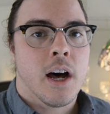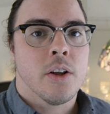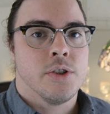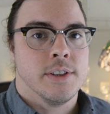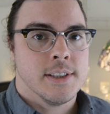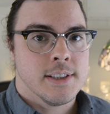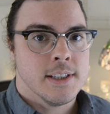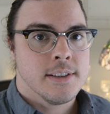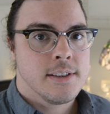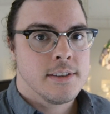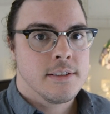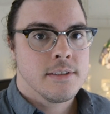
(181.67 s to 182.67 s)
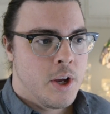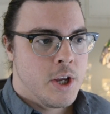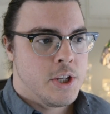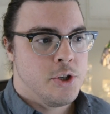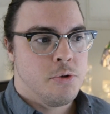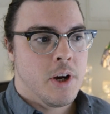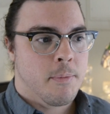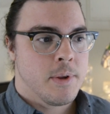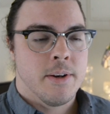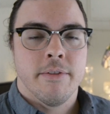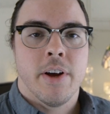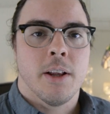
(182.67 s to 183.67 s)
dollars and cents. Did you help
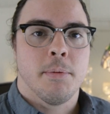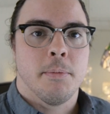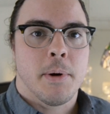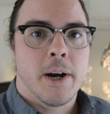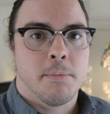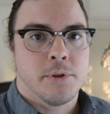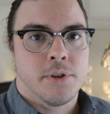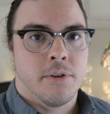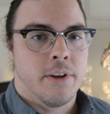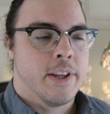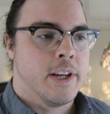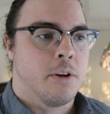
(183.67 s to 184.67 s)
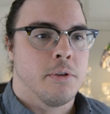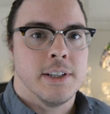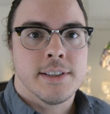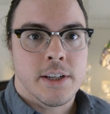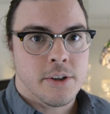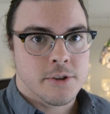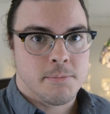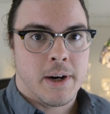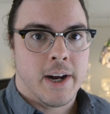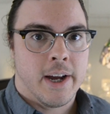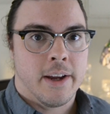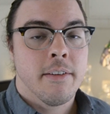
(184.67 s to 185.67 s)
them develop a buyer persona that increased sales
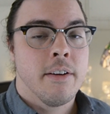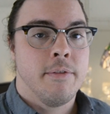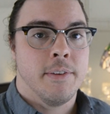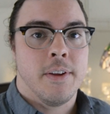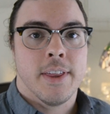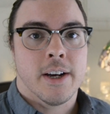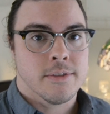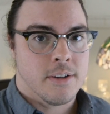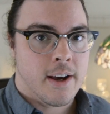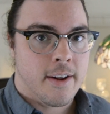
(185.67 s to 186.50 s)
by fifty thousand